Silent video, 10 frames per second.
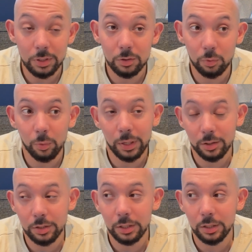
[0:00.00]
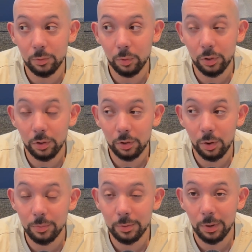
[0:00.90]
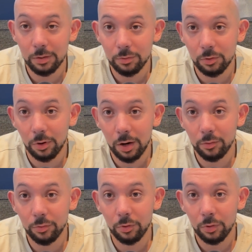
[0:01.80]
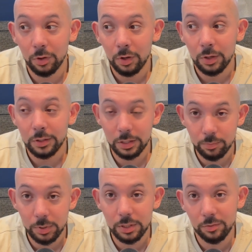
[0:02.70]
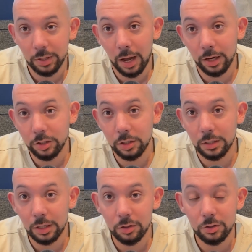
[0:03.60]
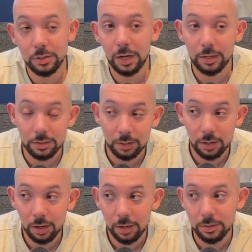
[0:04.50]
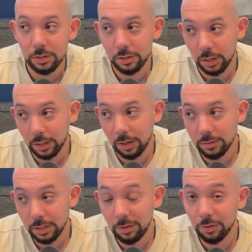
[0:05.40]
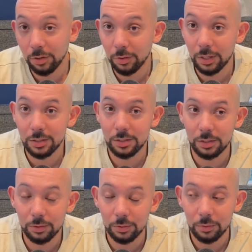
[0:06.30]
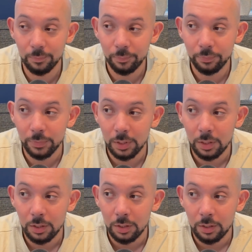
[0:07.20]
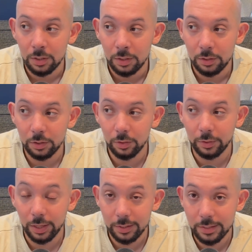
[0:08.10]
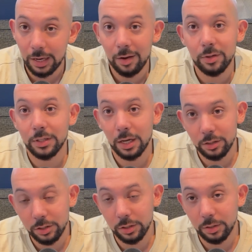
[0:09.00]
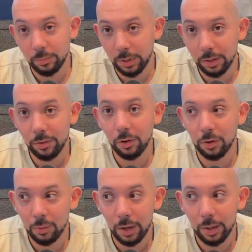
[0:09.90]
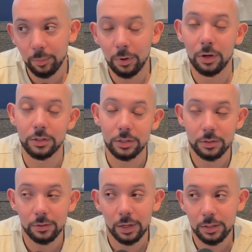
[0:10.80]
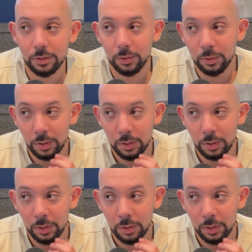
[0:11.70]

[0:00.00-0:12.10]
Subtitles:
what we actually want to optimize for, right? For this specific action, then just add to carts and checkouts, even though they're still, they still have intention, but they're not quite purchased, right? So